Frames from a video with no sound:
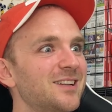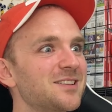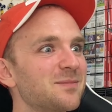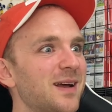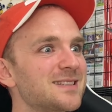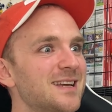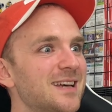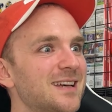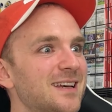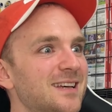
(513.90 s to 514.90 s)
Doesn't matter.
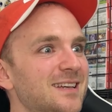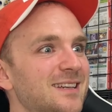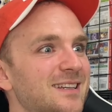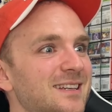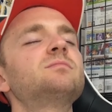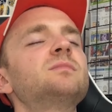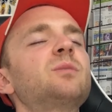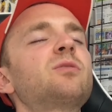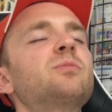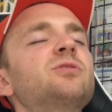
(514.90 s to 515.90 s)

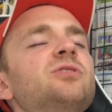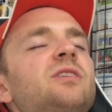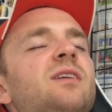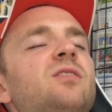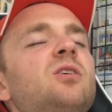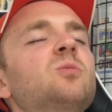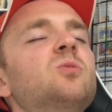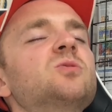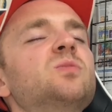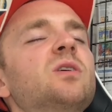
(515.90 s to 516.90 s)
I probably shouldn't have a hot
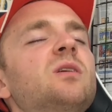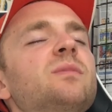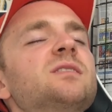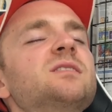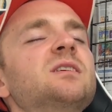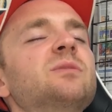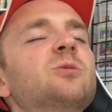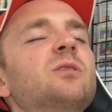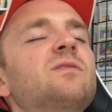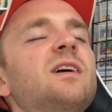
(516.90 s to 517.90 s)
water bottle on my
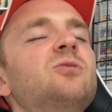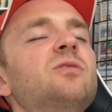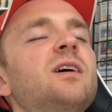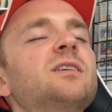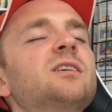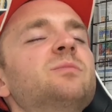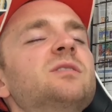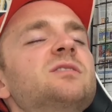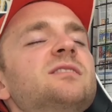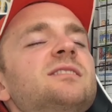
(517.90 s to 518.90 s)
stomach when I've had all that
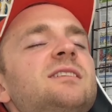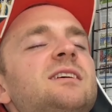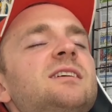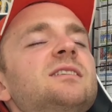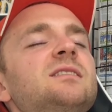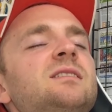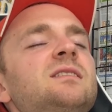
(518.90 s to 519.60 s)
hummus earlier.